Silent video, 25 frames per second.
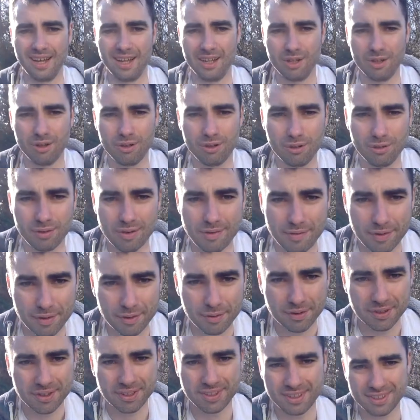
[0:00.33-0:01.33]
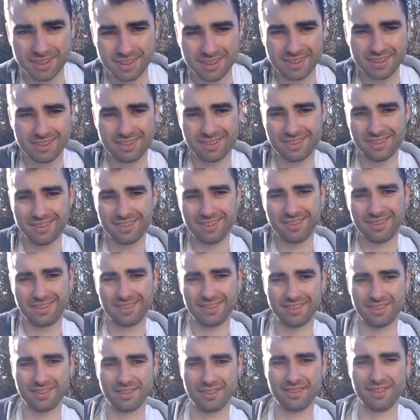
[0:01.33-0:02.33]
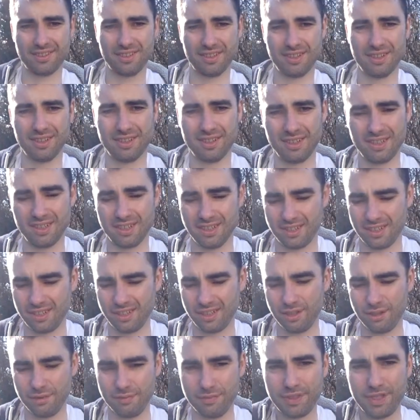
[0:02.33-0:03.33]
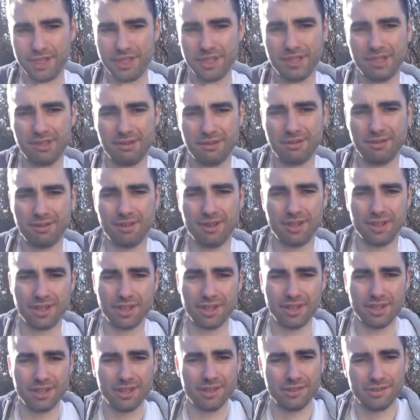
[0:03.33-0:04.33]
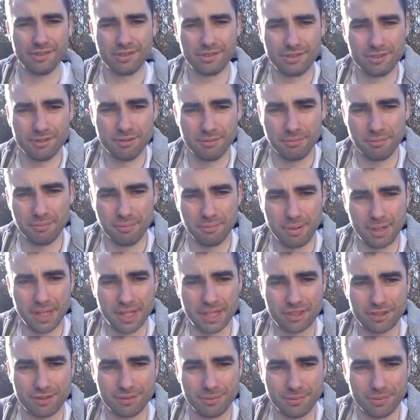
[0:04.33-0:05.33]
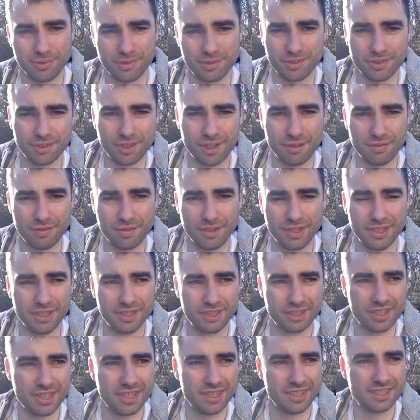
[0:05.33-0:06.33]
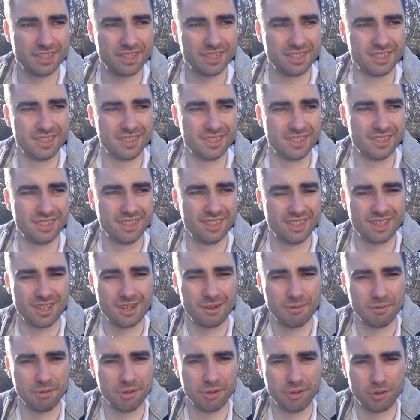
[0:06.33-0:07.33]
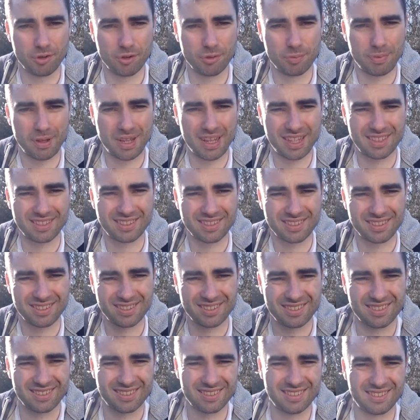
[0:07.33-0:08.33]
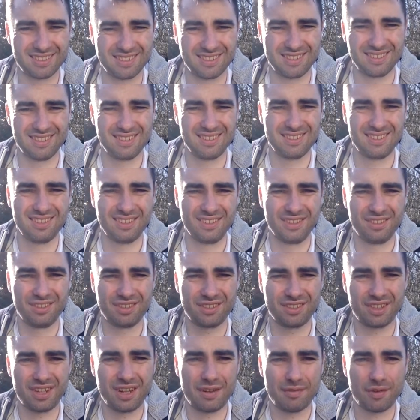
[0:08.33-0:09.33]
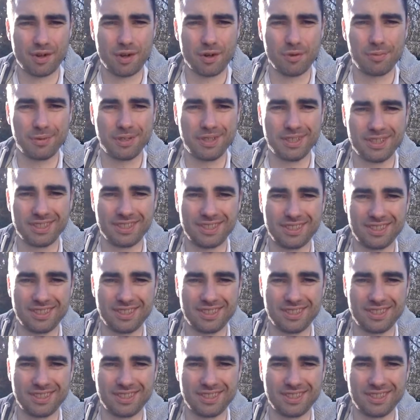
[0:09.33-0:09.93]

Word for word: Hello everyone, this is a little video. I got some plectrums off the internet. Got 100 plex. gonna have an open.